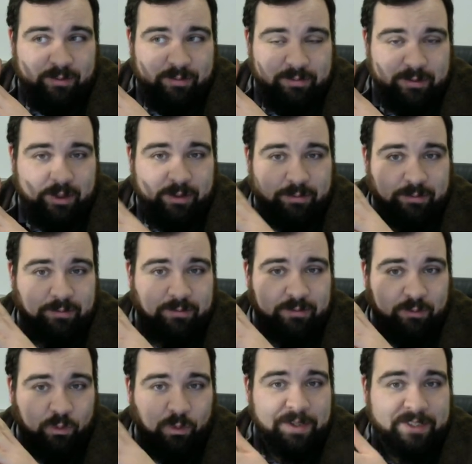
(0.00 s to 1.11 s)
you know,
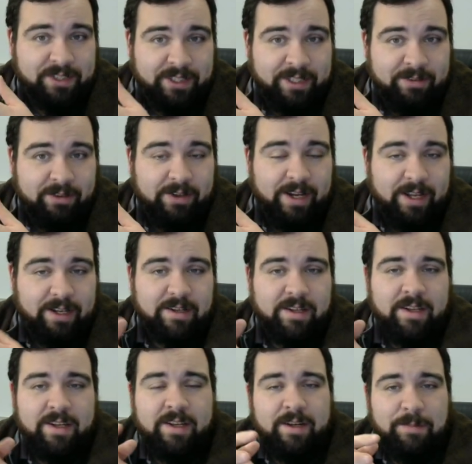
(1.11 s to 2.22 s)
once they leave their hand.
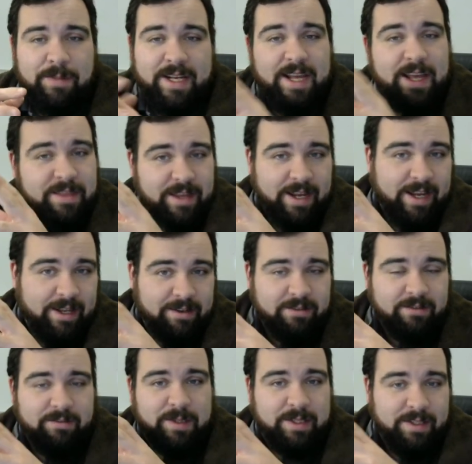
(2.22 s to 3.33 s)
I mean, in the hand,
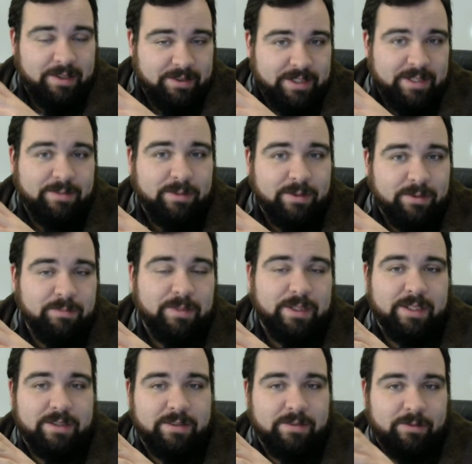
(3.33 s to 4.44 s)
I mean, they're different
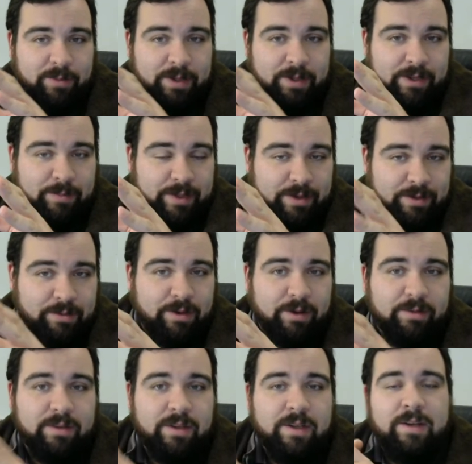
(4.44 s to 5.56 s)
because of the way they're being thrown.